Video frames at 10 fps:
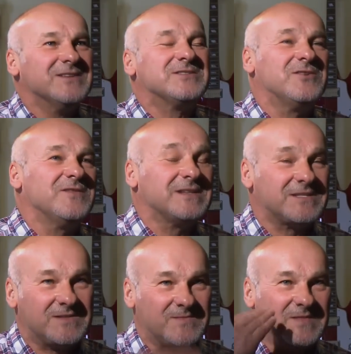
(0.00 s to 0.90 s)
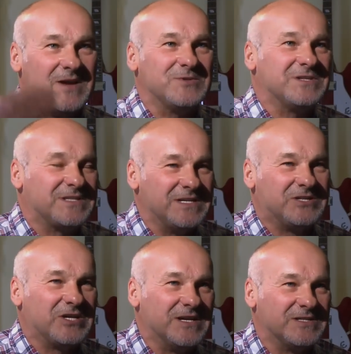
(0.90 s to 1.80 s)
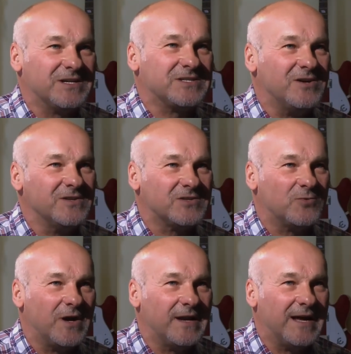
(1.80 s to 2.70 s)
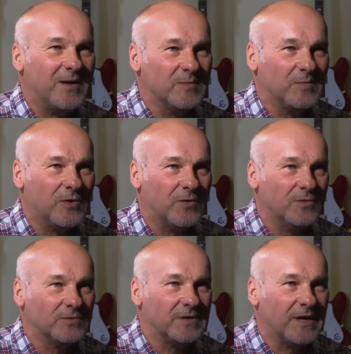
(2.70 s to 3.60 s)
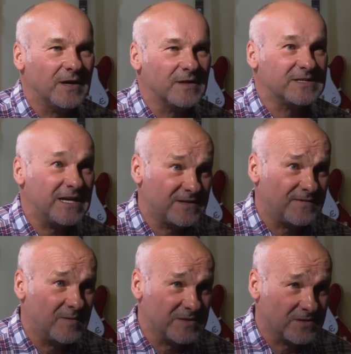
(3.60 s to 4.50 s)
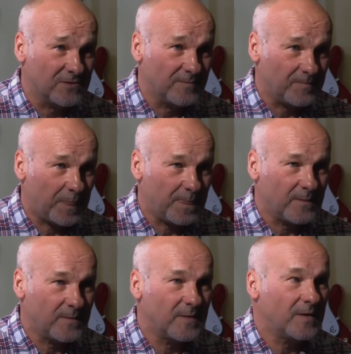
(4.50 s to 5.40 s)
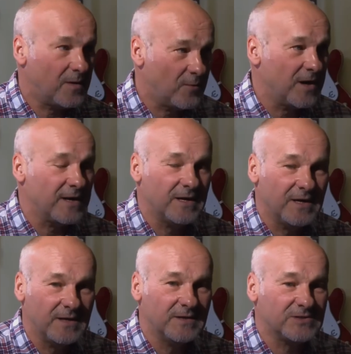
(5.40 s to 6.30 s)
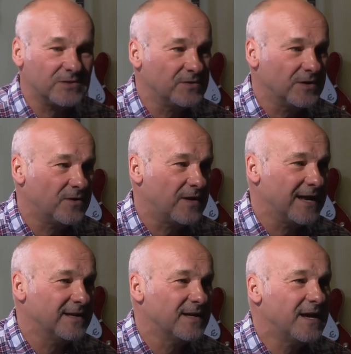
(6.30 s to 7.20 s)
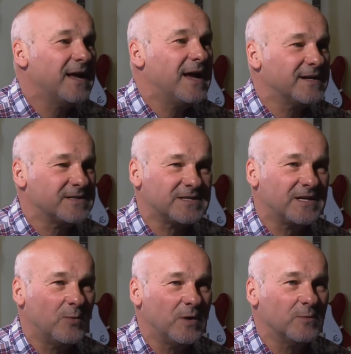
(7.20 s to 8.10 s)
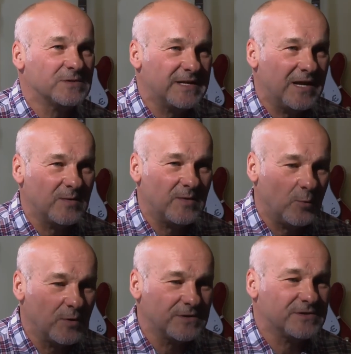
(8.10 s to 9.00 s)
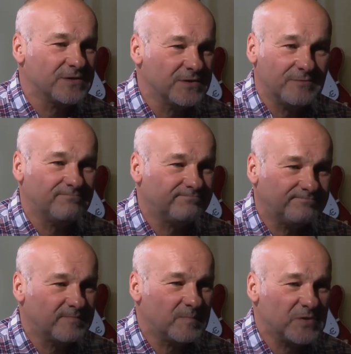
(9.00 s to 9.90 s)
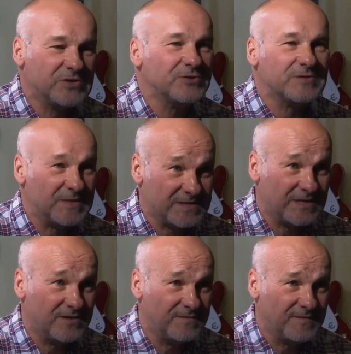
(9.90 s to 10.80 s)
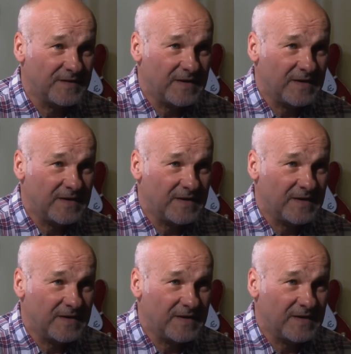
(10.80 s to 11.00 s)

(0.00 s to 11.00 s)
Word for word: So that's, that was the sea change, and I started to write an album called uh, Satisfy My Soul, mm-hmm. right here in the studio. And as I say, it was an album I wanted to produce myself,